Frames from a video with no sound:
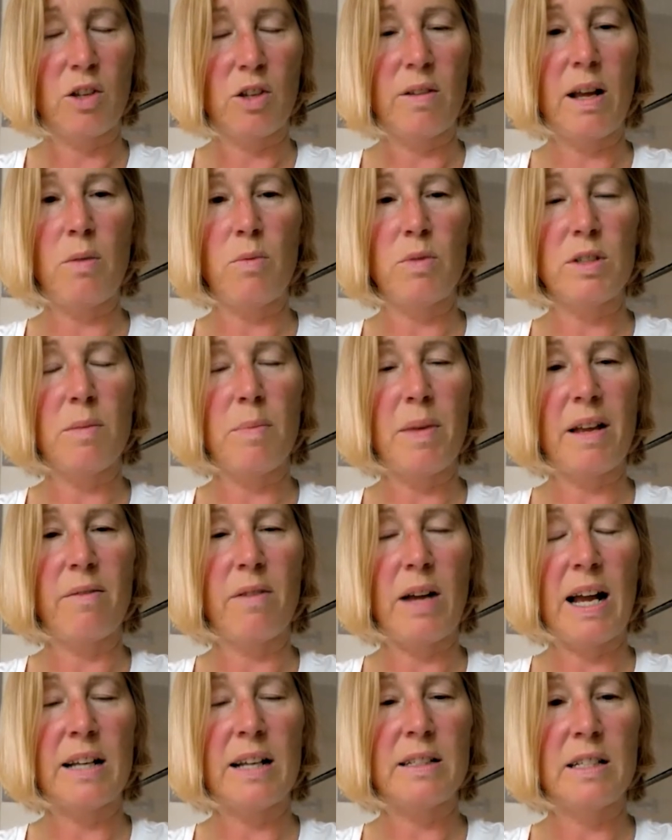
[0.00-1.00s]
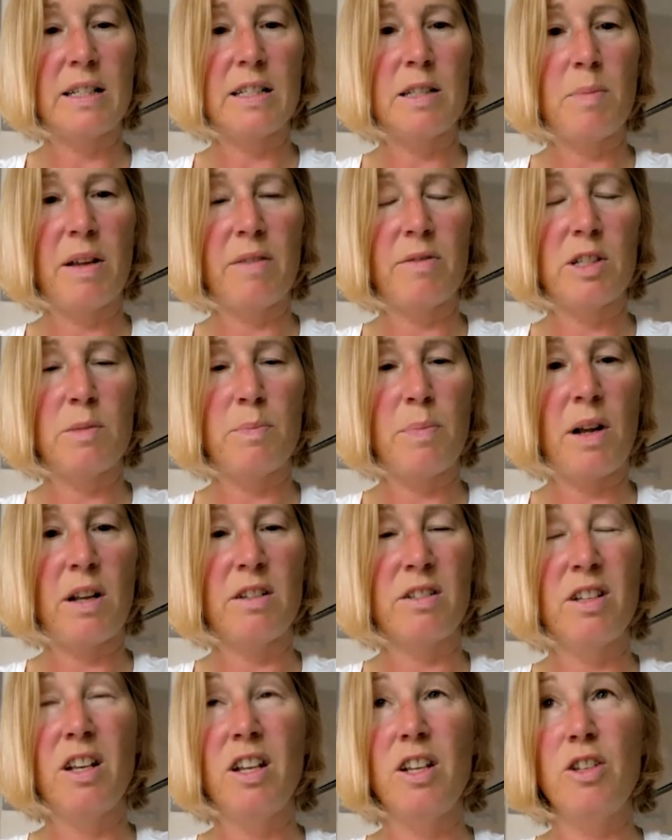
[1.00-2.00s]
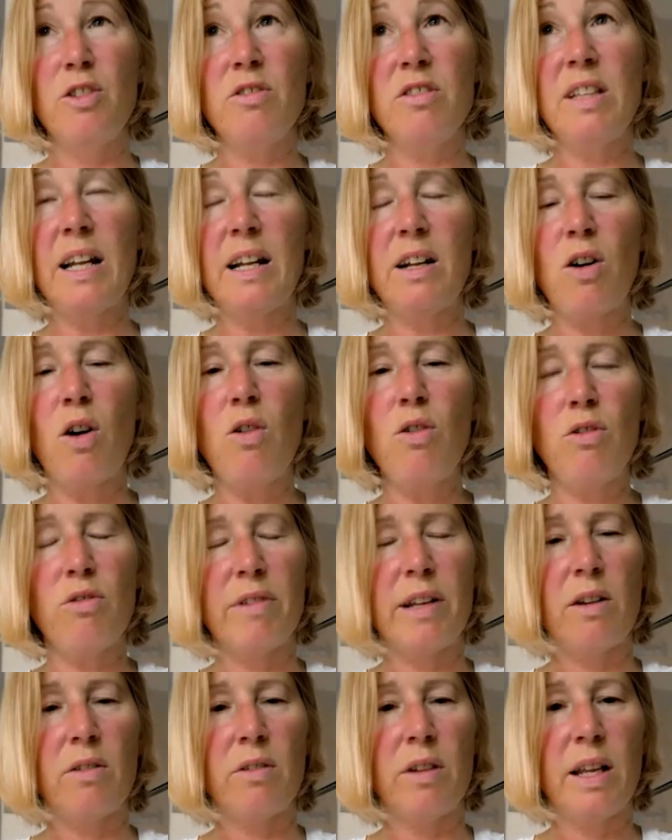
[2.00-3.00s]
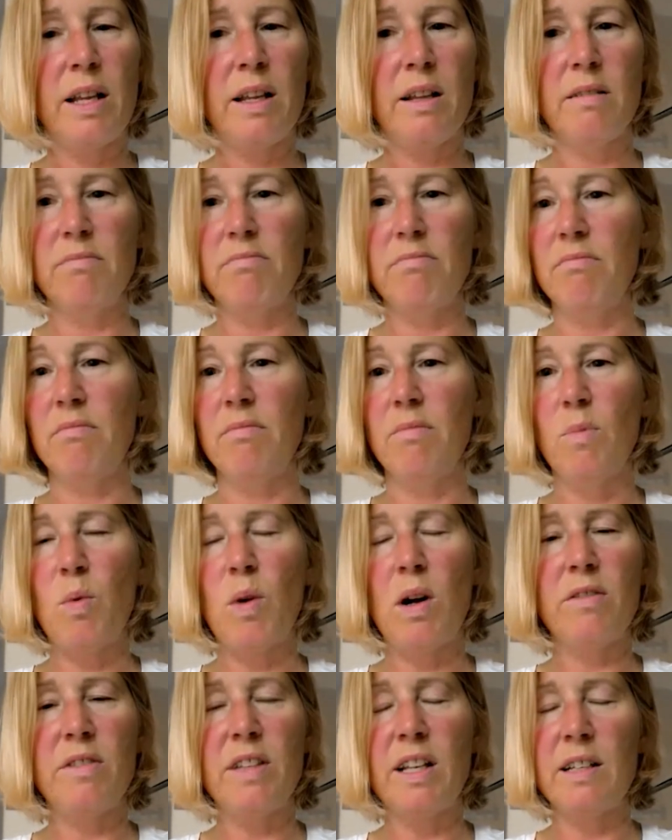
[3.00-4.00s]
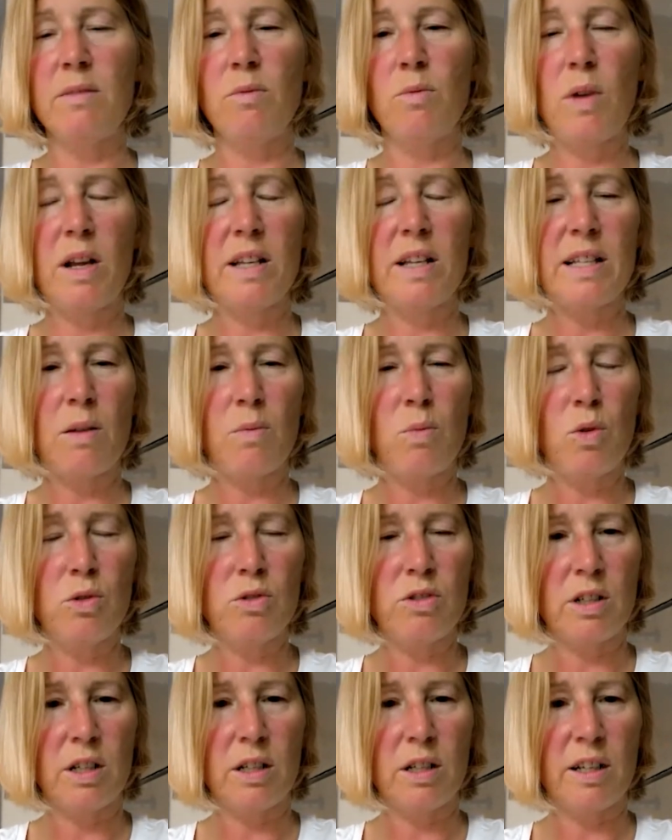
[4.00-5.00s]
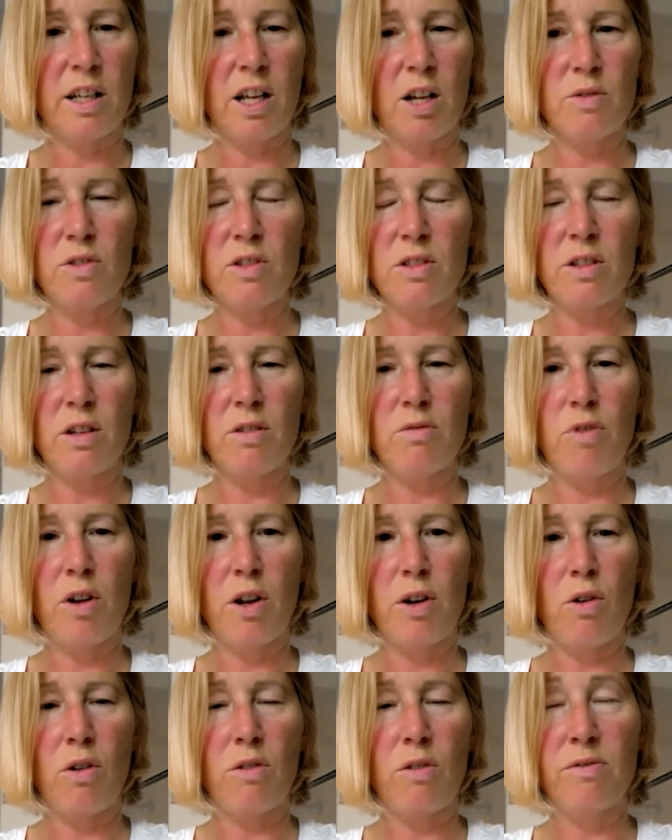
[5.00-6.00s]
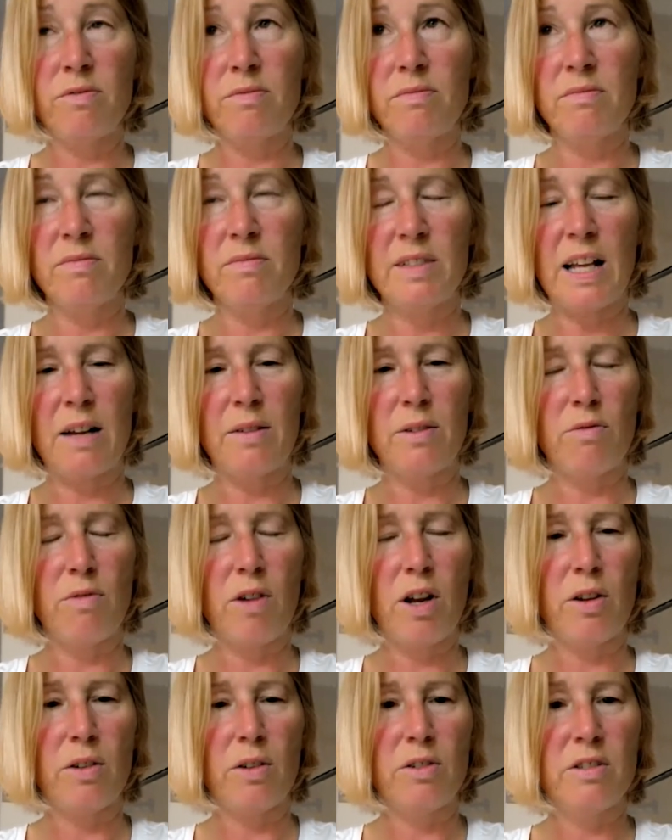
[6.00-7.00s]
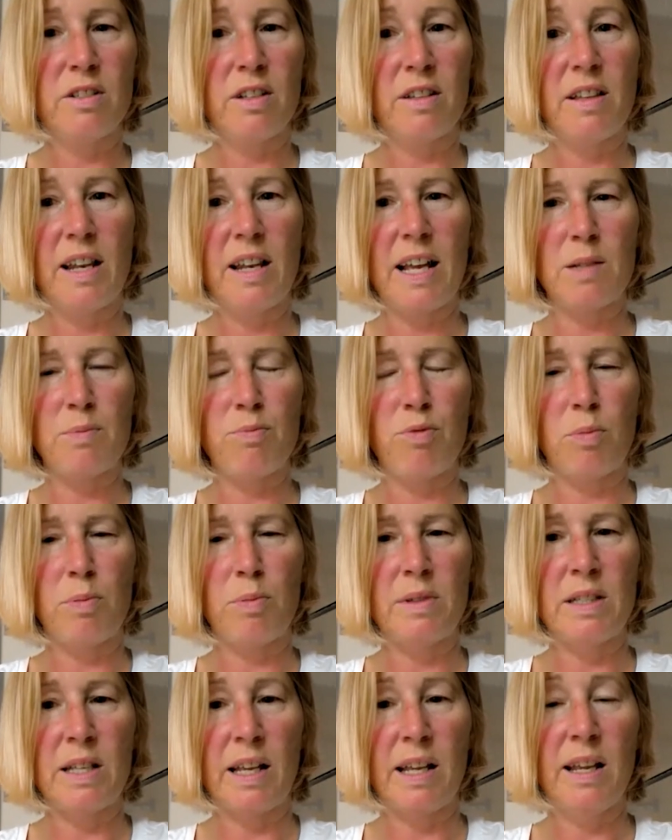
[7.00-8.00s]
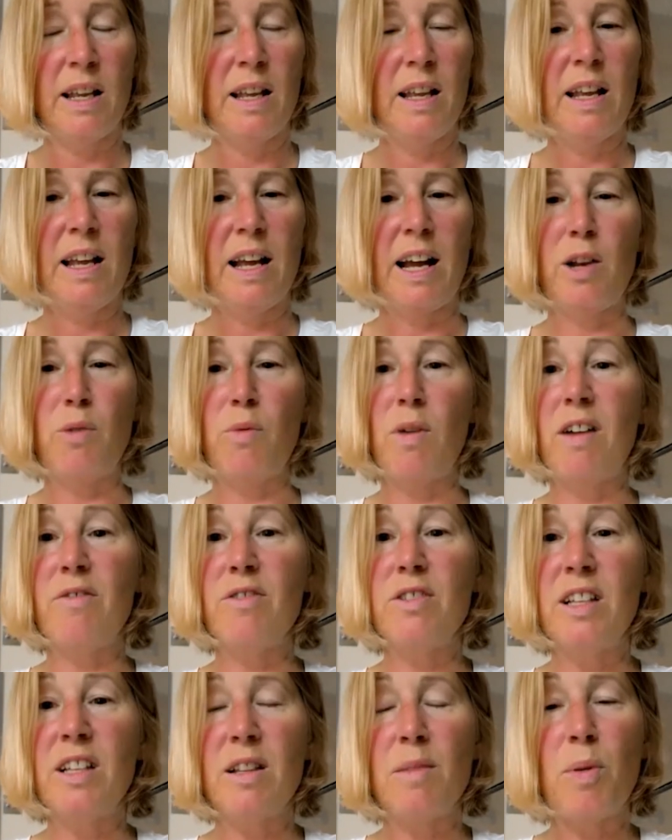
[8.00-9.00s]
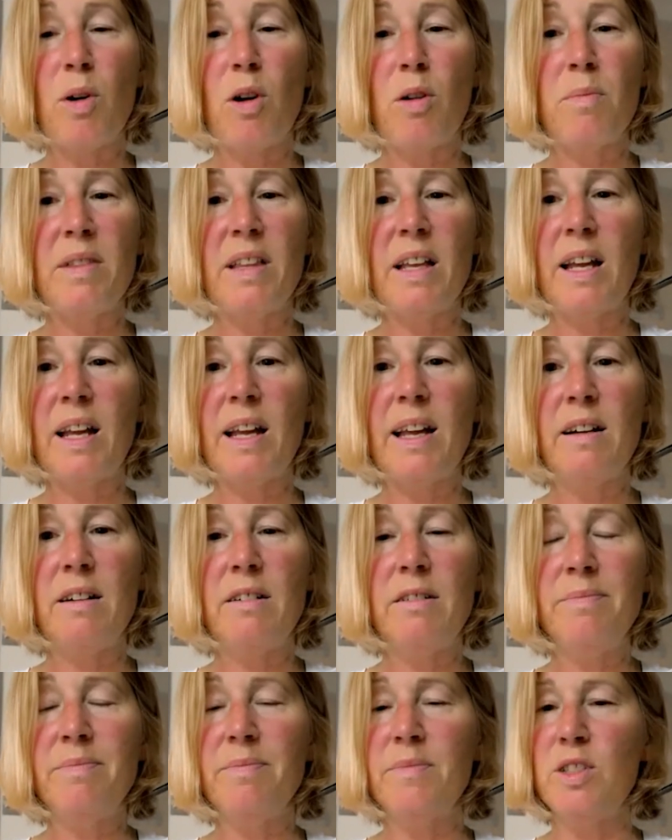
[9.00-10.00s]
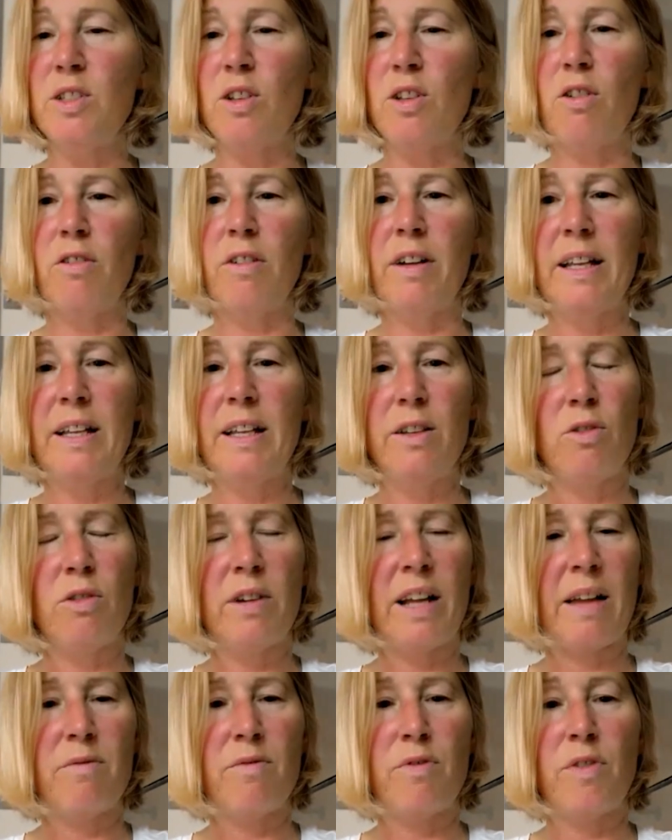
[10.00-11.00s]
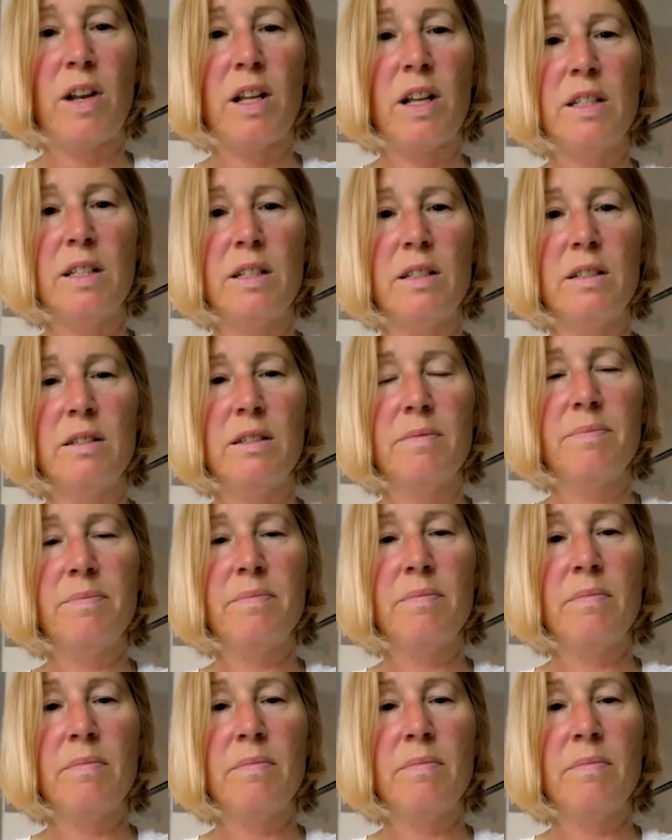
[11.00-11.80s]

So that was a bit of acting as a bit of a sponge. You stick concrete on it, well, that, where's that water going to go? It's just going to run off down the road to the next property. And whoever's at the bottom of the hill, sorry, you're getting flooded.